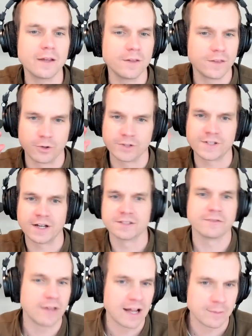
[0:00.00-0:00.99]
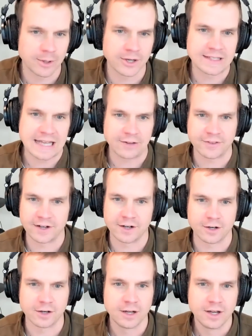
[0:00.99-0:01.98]
There are tons of libraries out
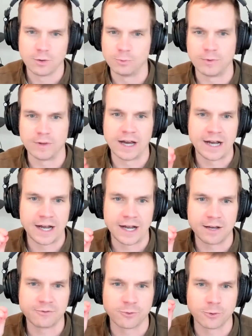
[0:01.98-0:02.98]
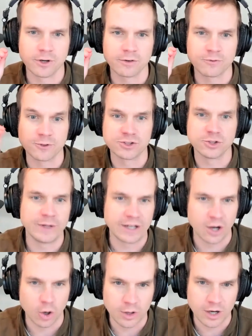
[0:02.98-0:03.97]
there for doing
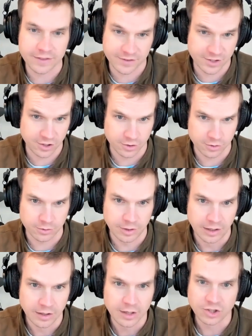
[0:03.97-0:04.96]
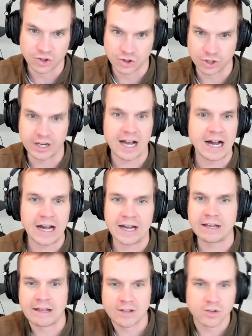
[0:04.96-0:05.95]
OAuth 2. Should I
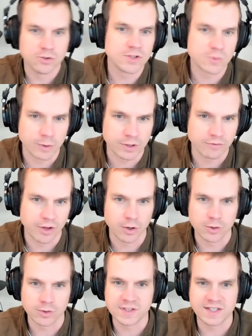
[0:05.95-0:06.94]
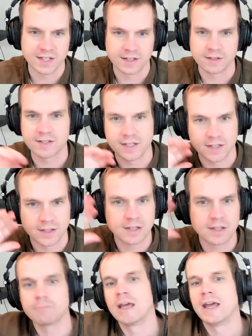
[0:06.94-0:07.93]
use one of those to
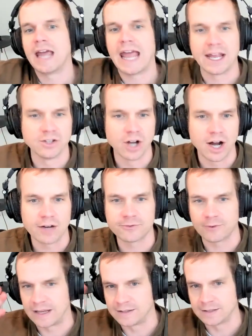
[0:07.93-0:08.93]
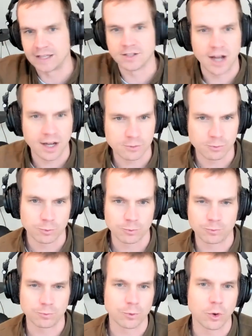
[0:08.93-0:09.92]
hand off and not
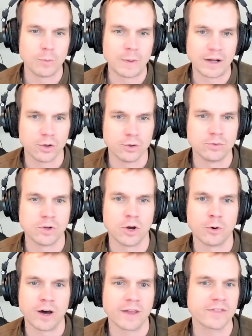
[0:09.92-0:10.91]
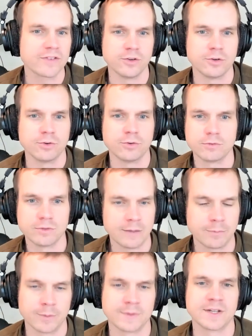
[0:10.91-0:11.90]
roll my own OAuth 2
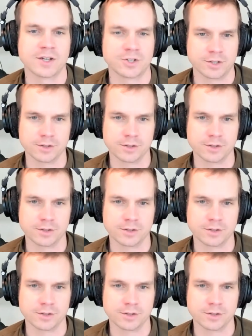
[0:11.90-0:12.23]
implementation?